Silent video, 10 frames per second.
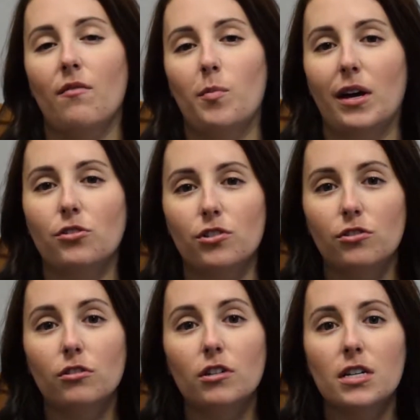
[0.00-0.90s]
a bachelor's
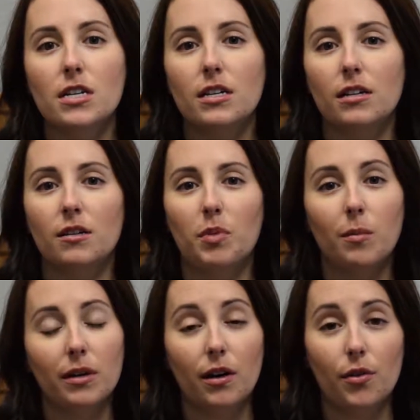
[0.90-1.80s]
degree in
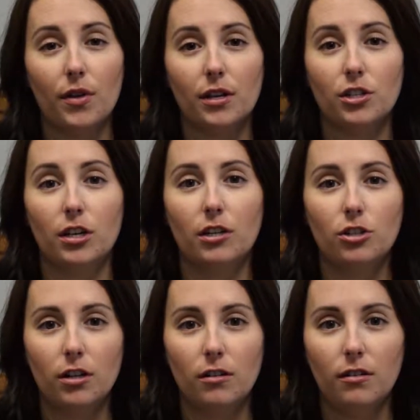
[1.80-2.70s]
public health
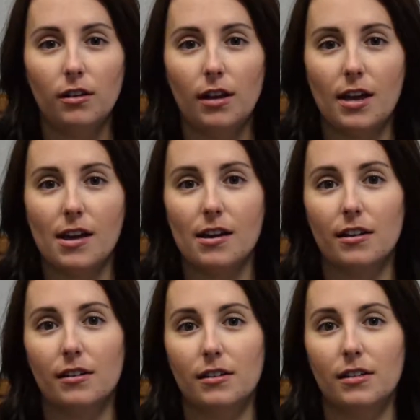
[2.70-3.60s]
education,
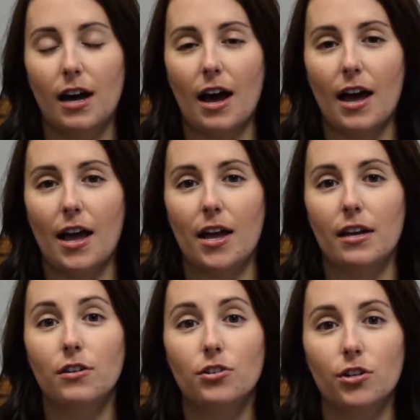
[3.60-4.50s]
and I
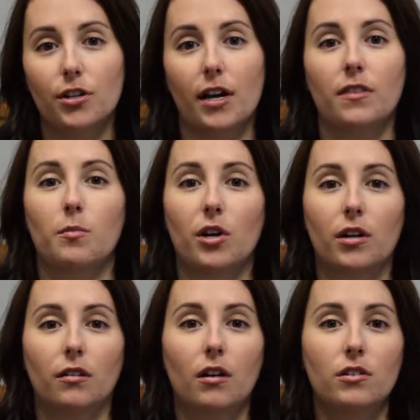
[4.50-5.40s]
interned at the
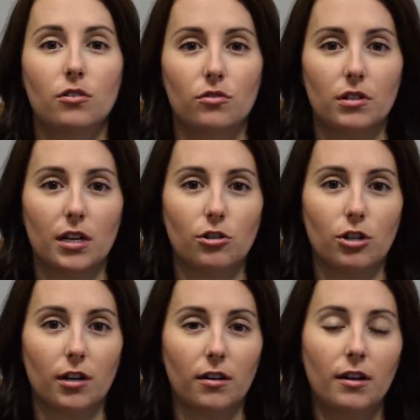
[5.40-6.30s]
American Lung
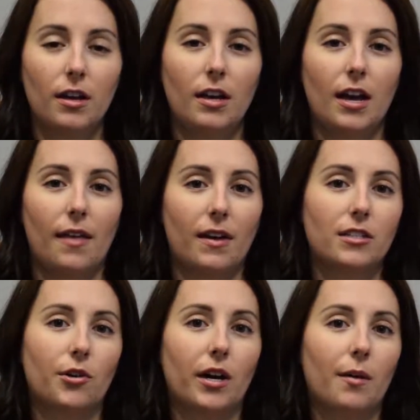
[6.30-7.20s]
Association, and that's
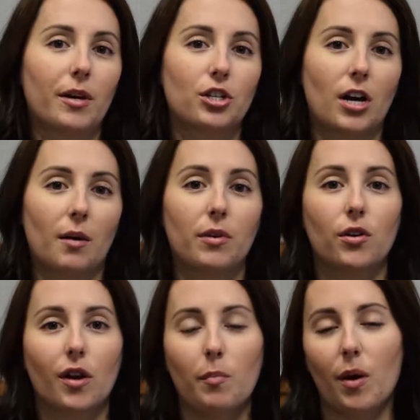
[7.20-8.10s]
how I got my job
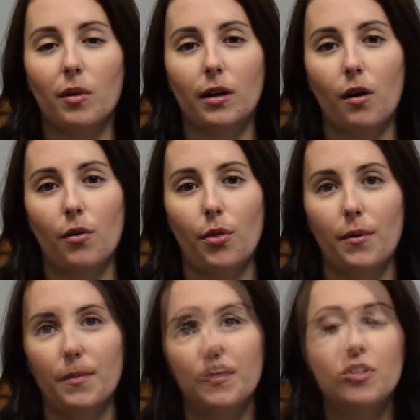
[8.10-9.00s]
here at Public Health.
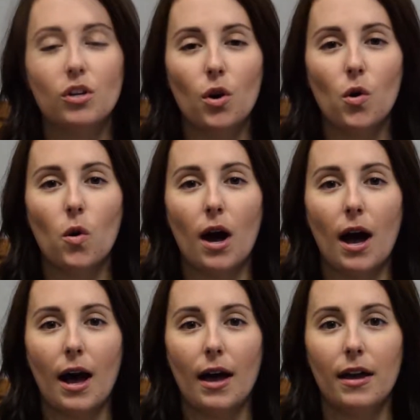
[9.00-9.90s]
So
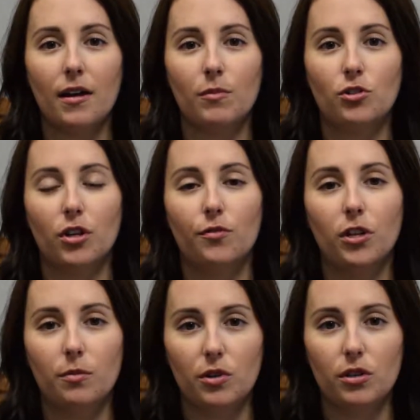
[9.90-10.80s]
I am the Drug-Free
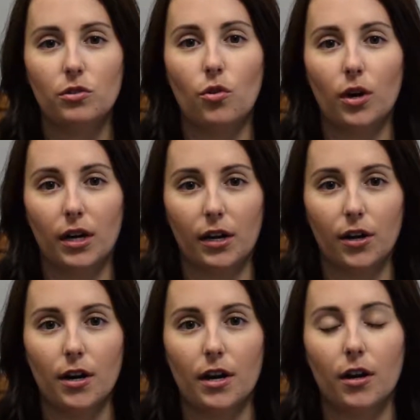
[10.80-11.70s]
Communities
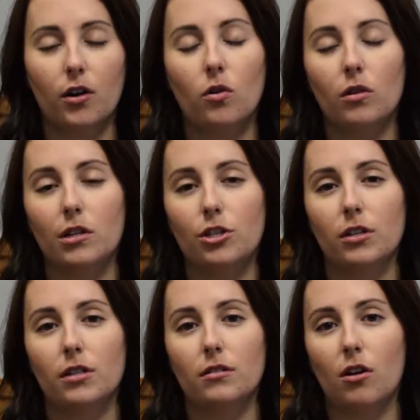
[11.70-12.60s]
Coordinator, and our
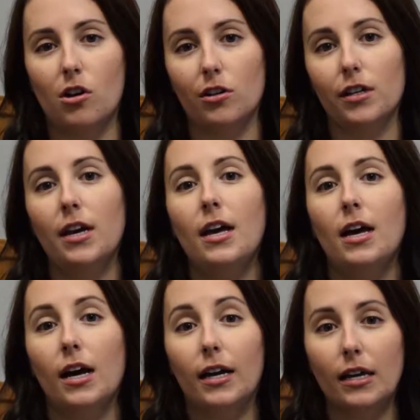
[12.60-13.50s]
coalition is called
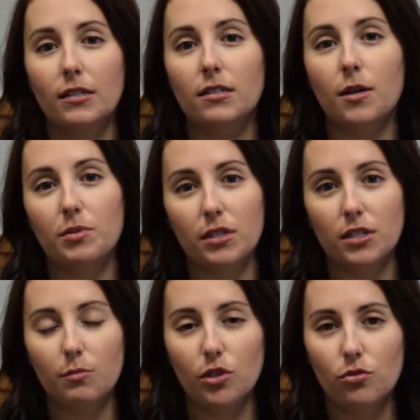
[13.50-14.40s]
Against Substance
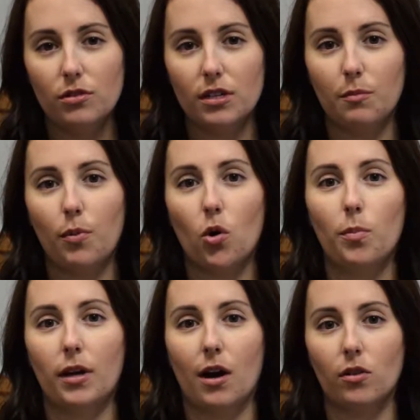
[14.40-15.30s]
Abuse in
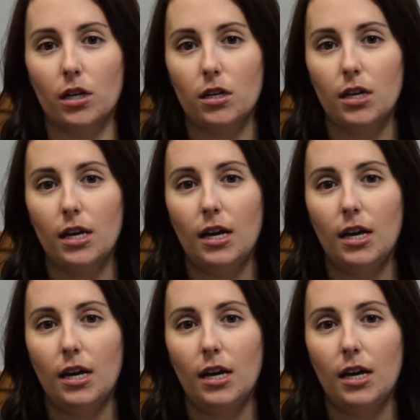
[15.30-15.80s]
Pope County.